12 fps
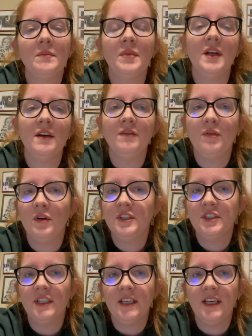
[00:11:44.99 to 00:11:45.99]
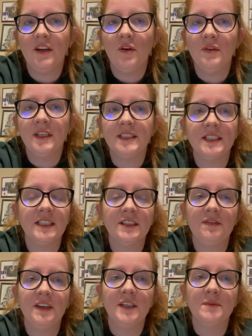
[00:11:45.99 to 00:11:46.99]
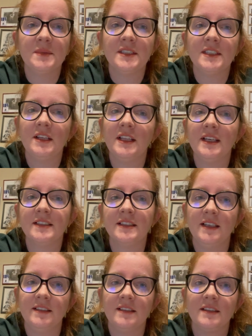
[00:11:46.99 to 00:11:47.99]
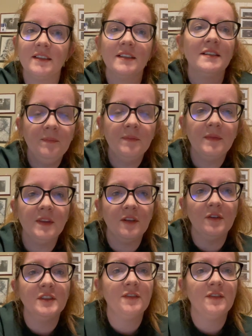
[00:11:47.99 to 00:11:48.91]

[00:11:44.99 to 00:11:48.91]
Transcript: but unfortunately only six films still exist. Those